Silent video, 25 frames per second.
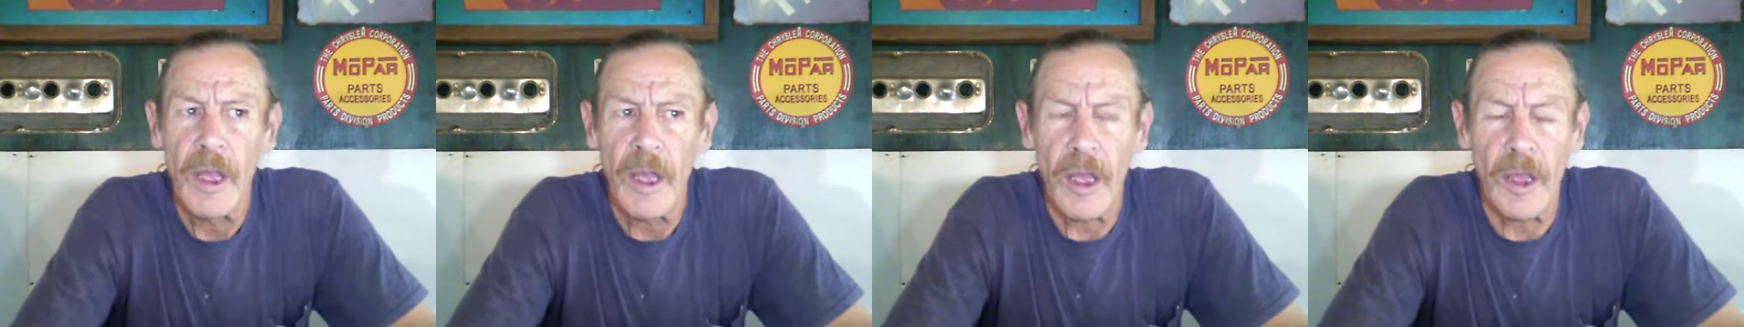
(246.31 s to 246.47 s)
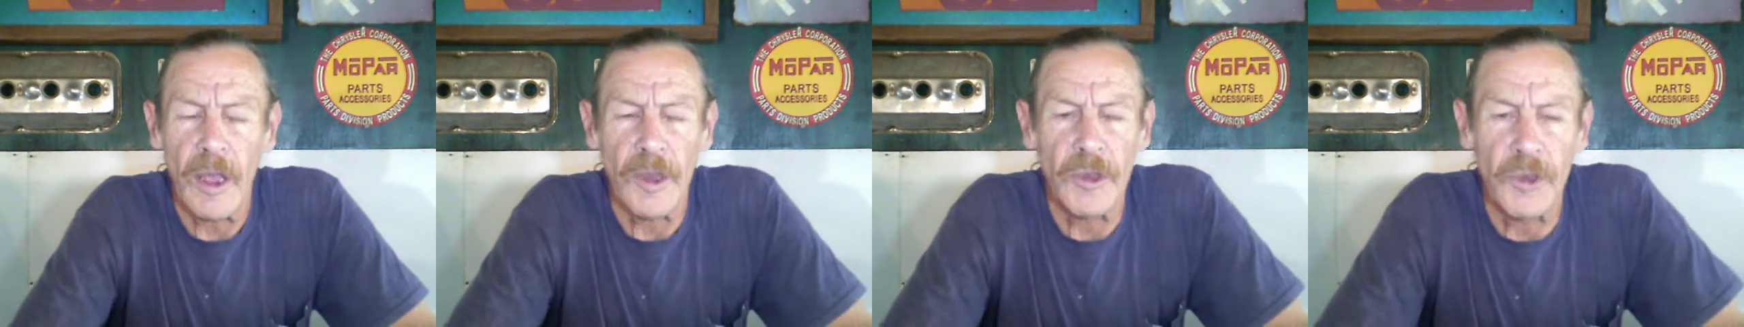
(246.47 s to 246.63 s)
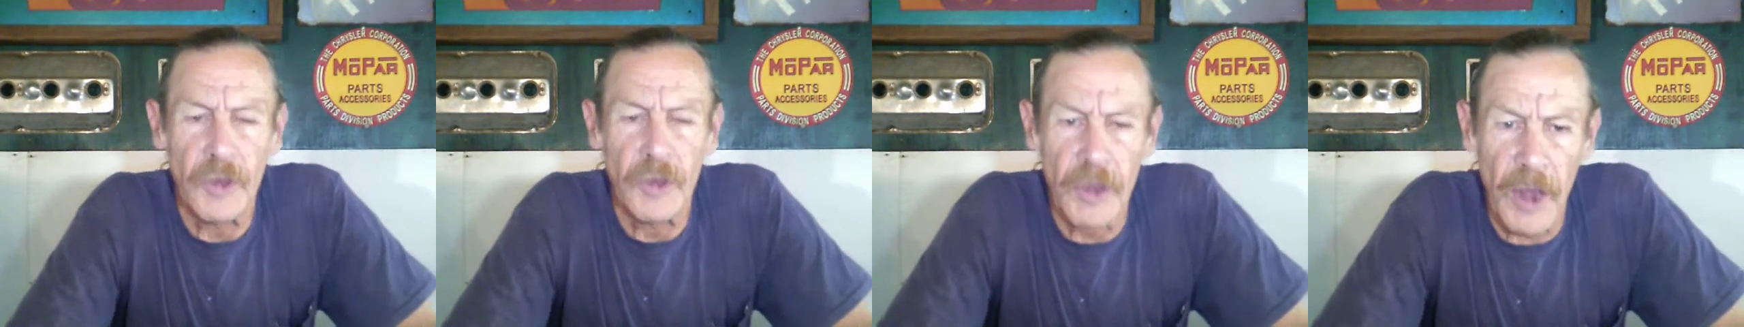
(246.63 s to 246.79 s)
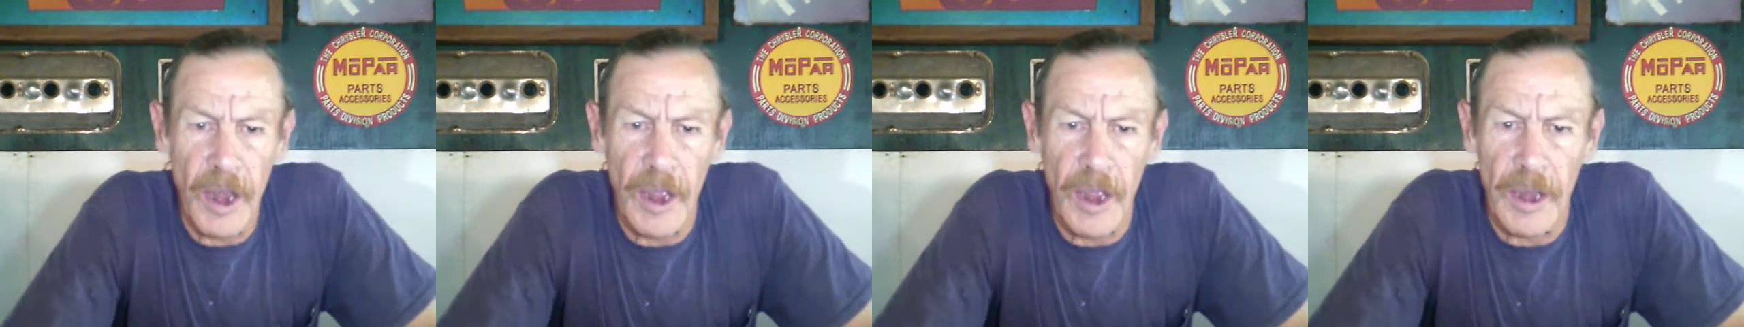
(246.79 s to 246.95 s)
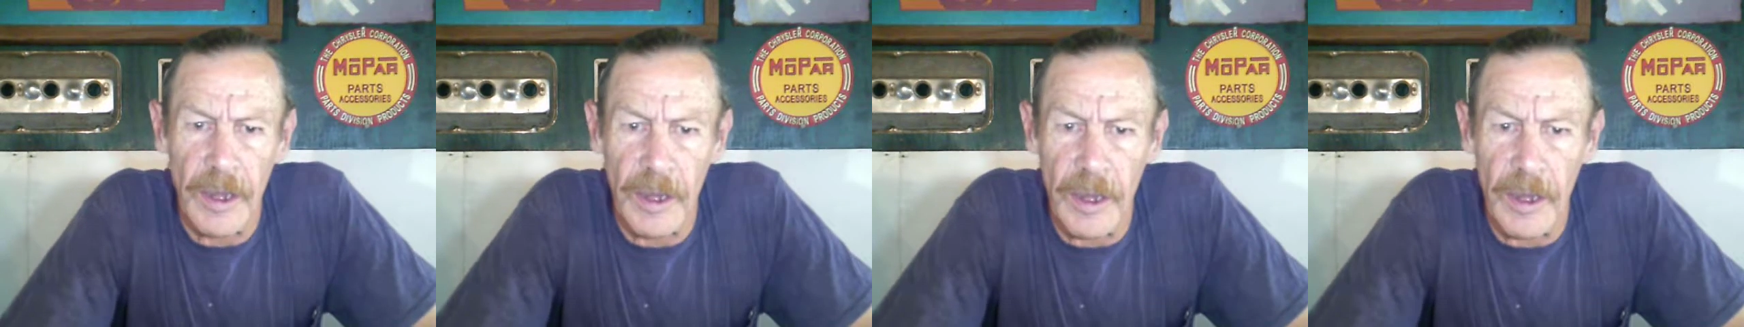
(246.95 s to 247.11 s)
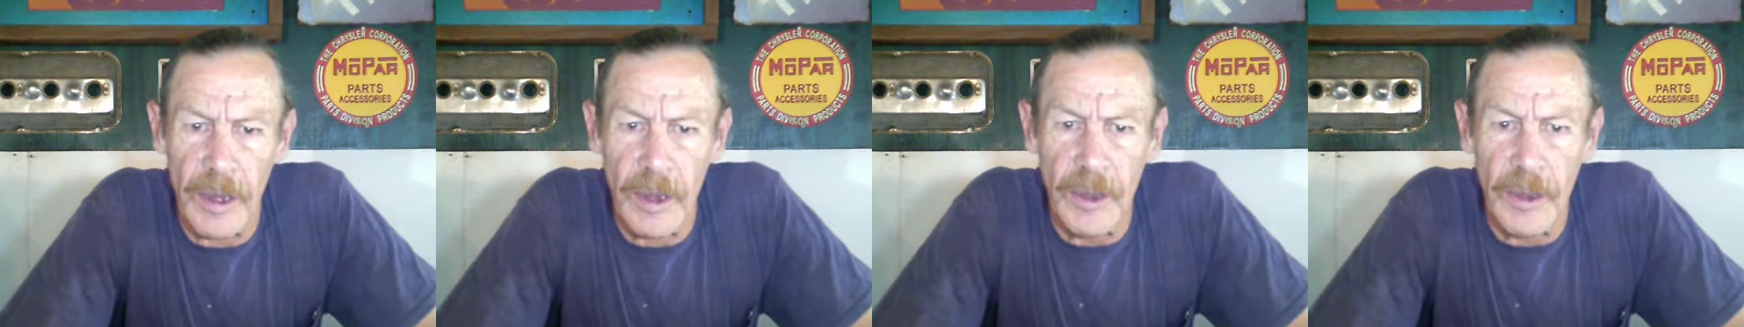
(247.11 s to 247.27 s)
A
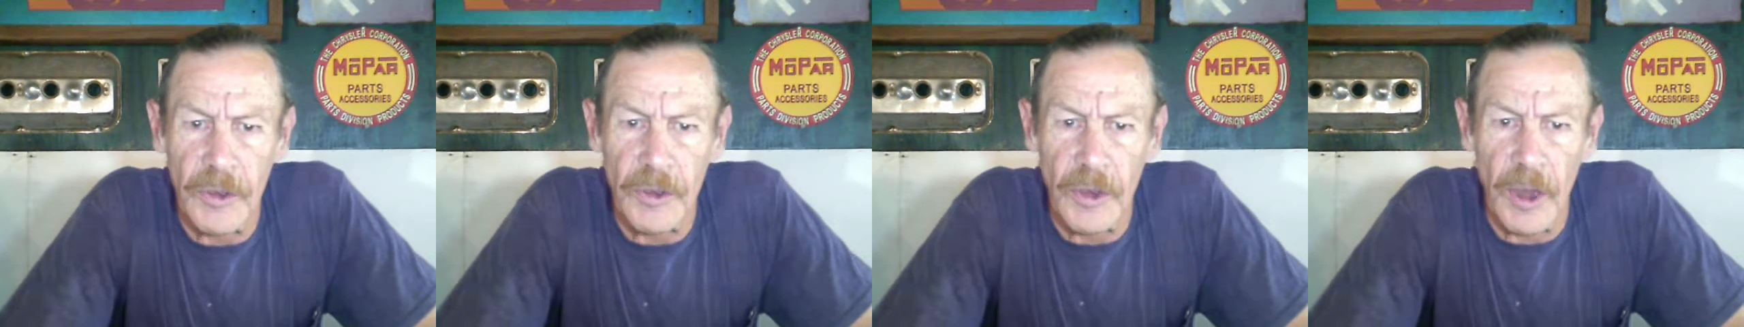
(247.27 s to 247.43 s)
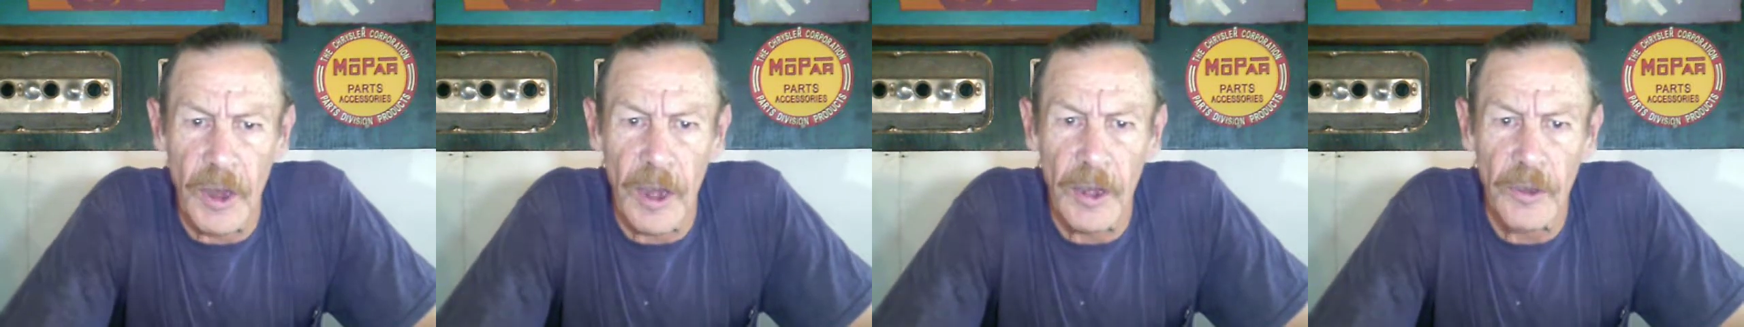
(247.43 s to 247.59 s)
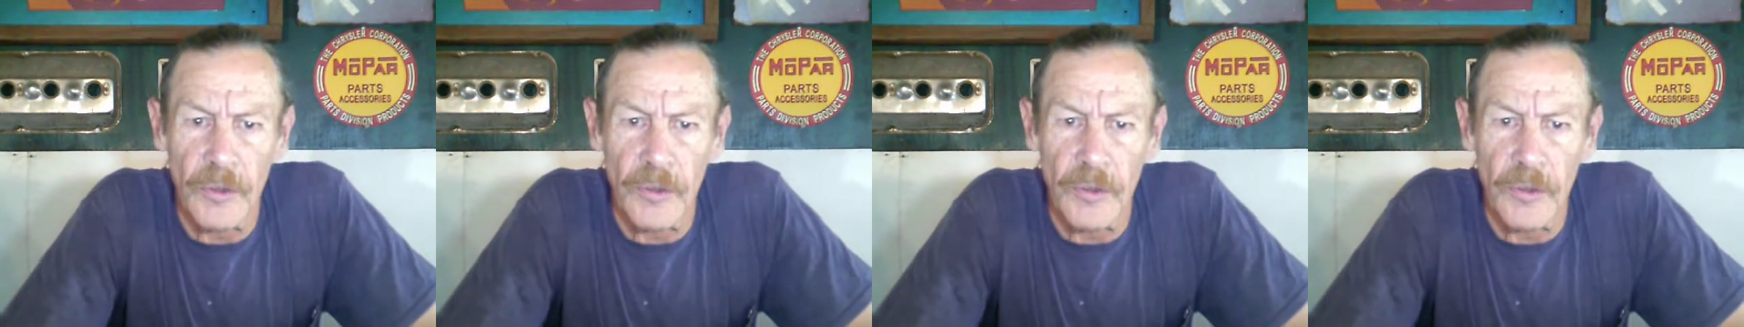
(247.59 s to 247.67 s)
jet is a